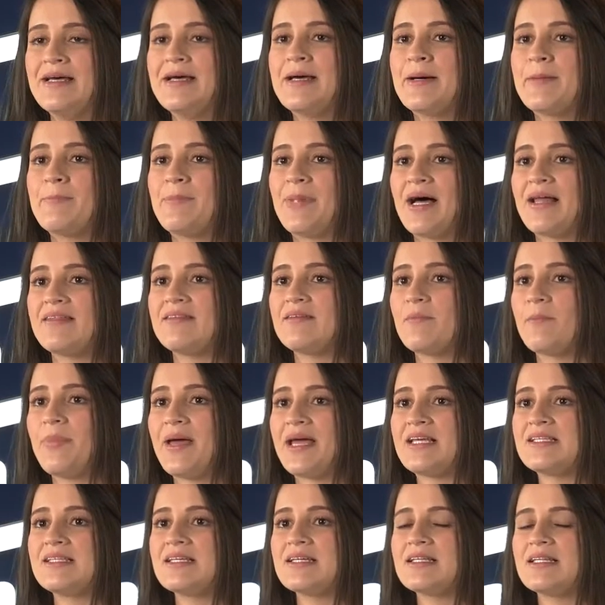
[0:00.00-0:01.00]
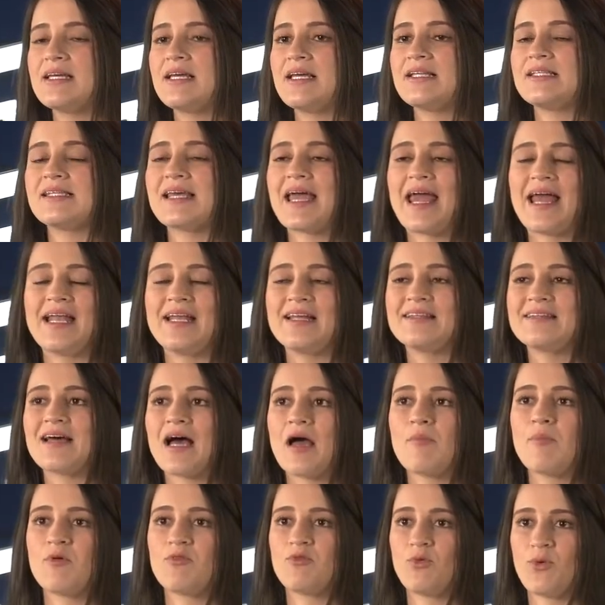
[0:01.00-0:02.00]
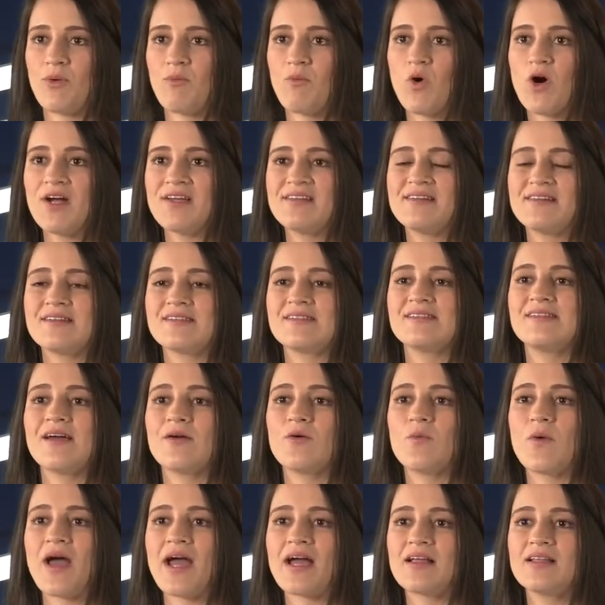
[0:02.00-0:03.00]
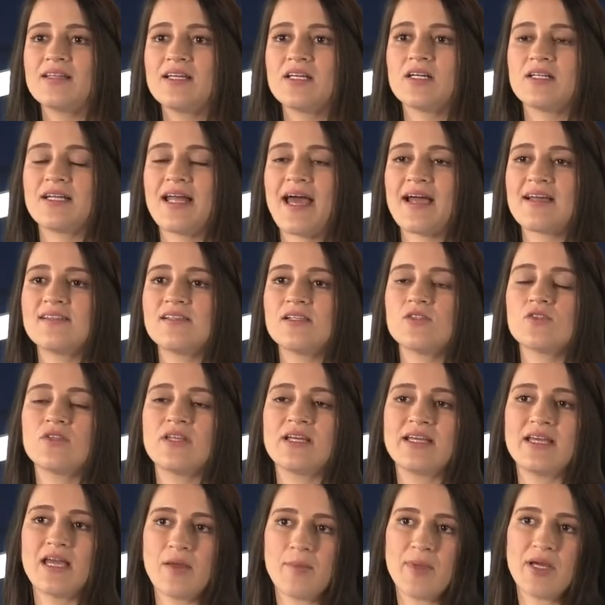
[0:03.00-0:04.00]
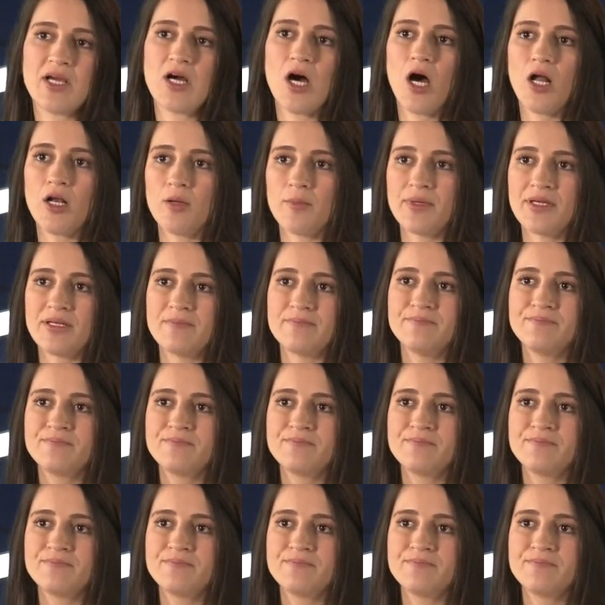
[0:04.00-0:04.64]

But basically, it's any type of reward that is directly connected to the game economy.